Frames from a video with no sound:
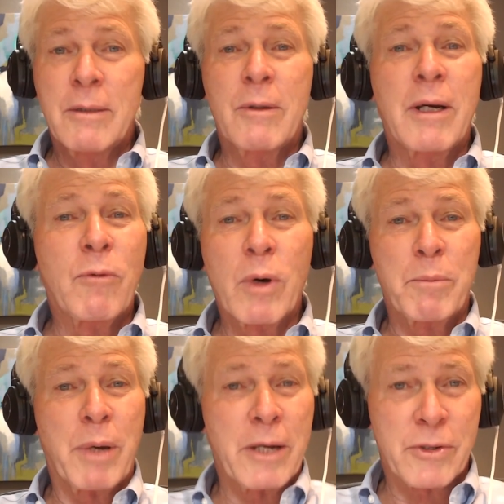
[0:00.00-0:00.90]
We have
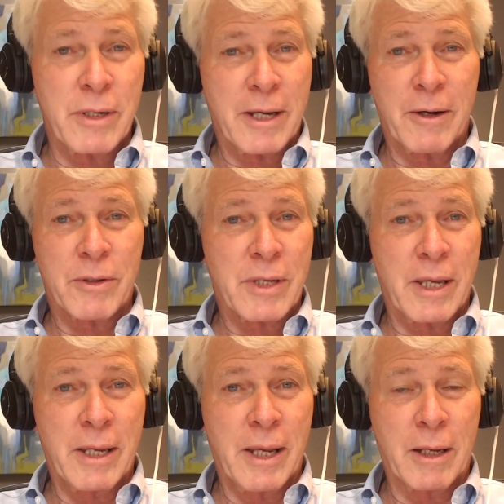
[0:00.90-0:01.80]
one patient here in
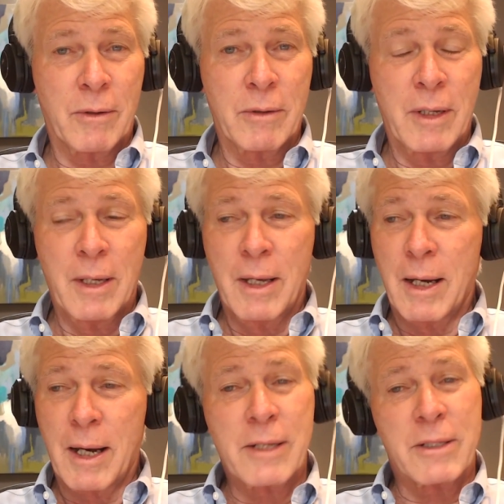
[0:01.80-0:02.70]
San Diego.
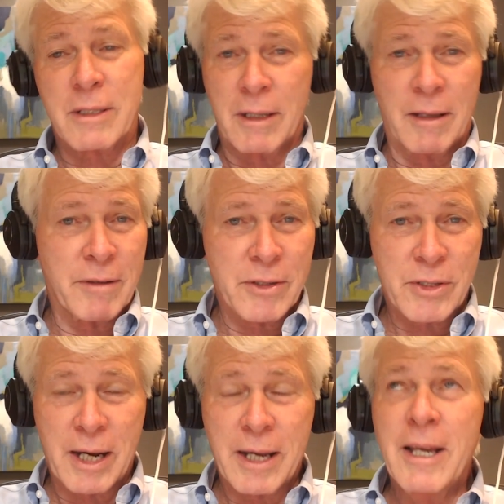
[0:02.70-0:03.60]
I just love this
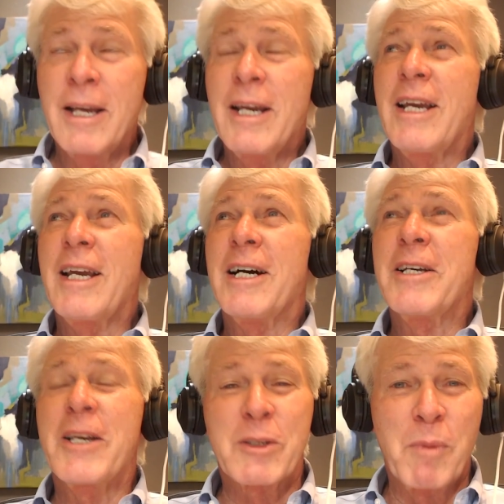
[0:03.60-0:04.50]
guy.
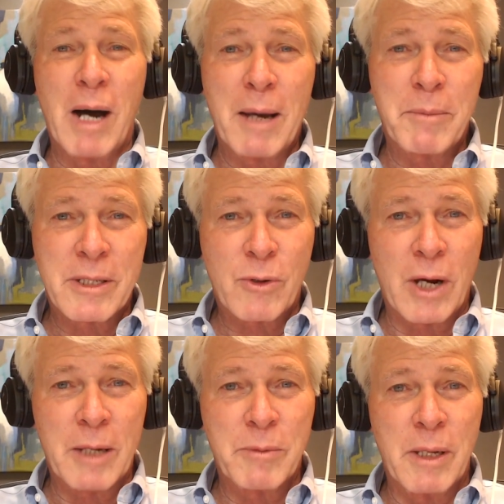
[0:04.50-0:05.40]
His mom
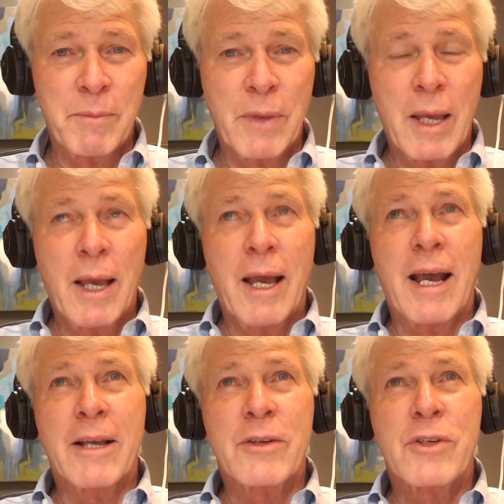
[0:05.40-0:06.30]
describes him
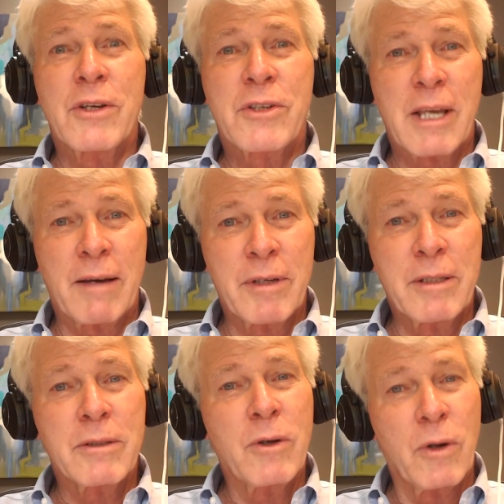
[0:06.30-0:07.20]
as
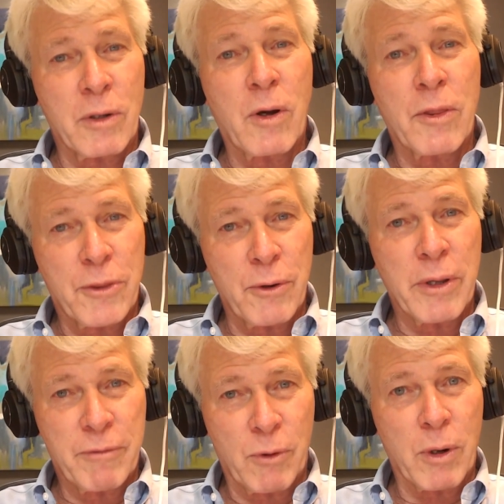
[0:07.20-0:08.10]
7 going on
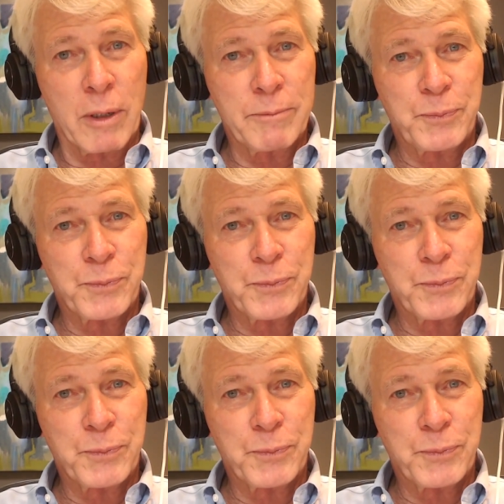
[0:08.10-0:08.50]
34.